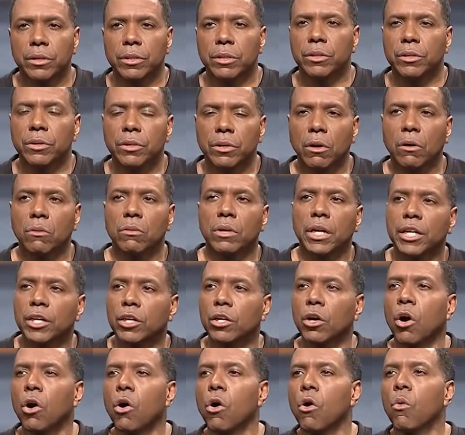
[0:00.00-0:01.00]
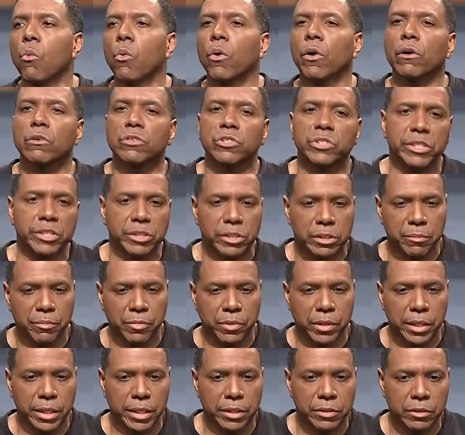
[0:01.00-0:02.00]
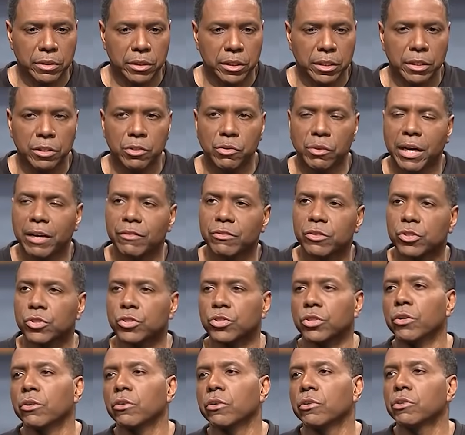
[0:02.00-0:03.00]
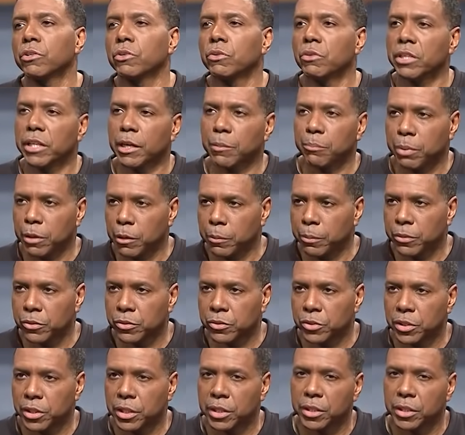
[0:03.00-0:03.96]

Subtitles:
you don't let the whole world see some things, and then you have a circle you let people see,